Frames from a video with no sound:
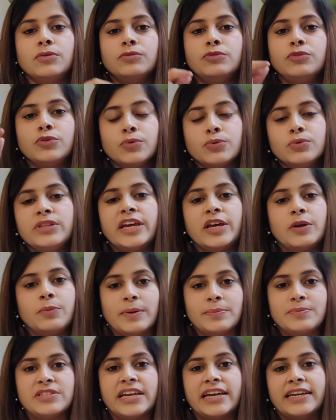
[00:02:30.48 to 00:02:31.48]
through their
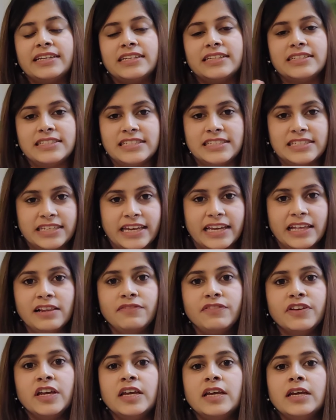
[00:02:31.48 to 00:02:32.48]
website itself.